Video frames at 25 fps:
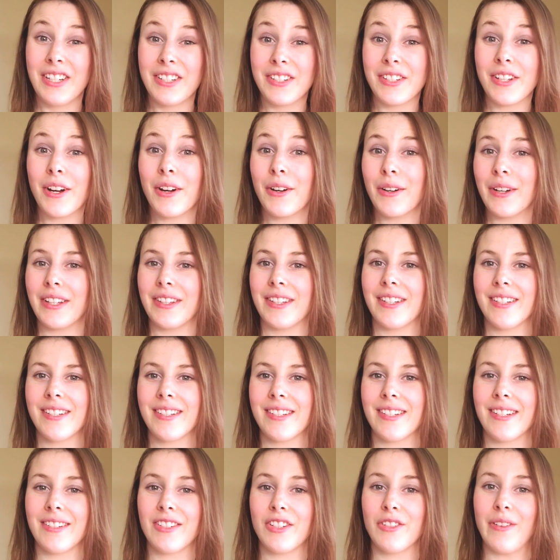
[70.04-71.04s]
So in this
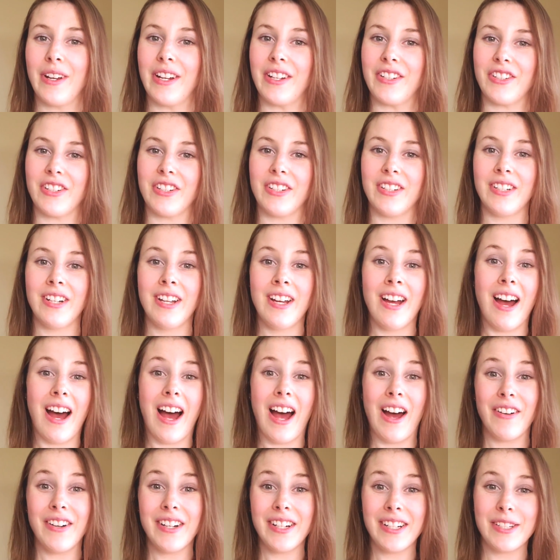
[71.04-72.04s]
situation,
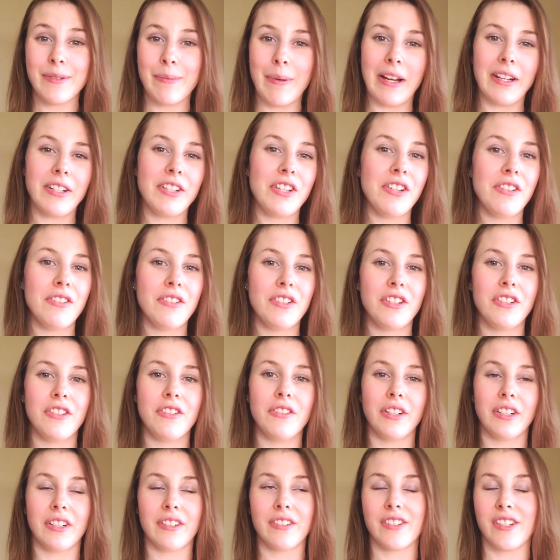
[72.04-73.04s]
I would expect you to
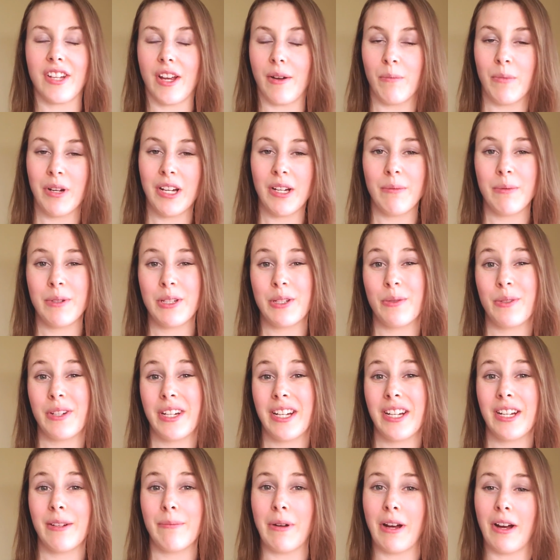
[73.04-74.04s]
earn somewhere
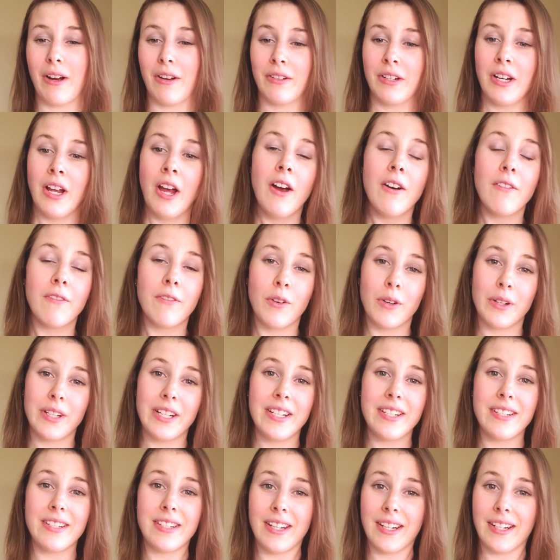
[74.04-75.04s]
between about
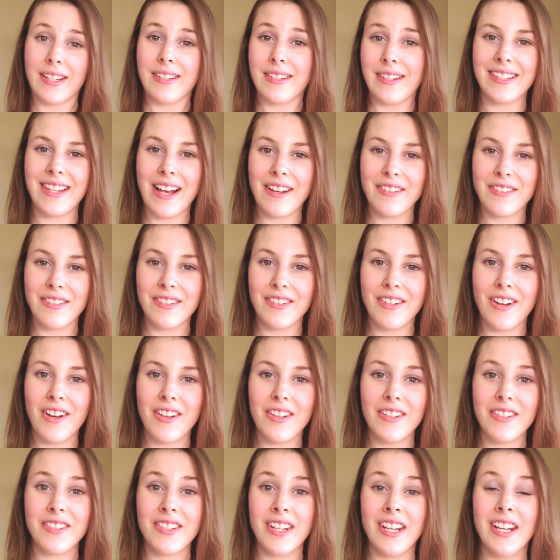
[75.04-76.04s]

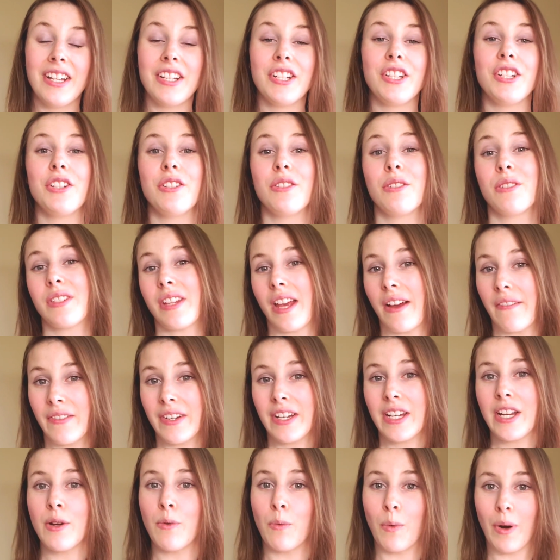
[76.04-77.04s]
$46,000 to
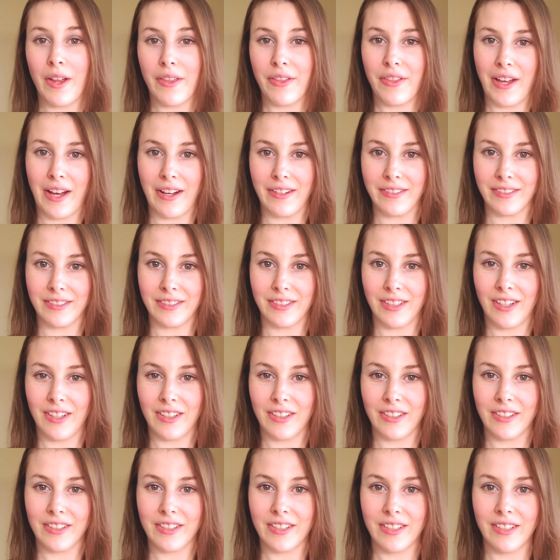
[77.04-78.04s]

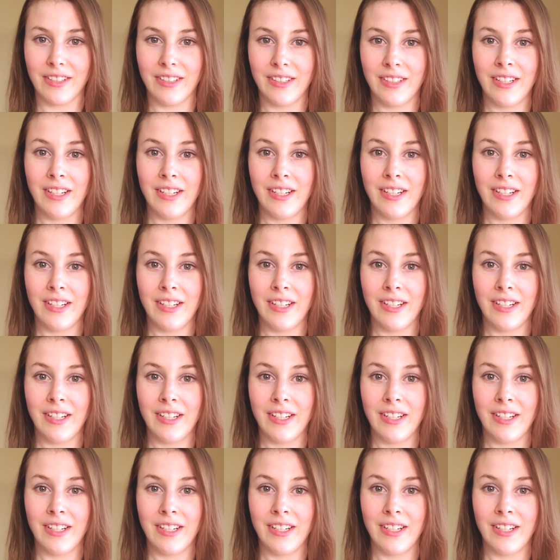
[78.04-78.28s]
$71,000.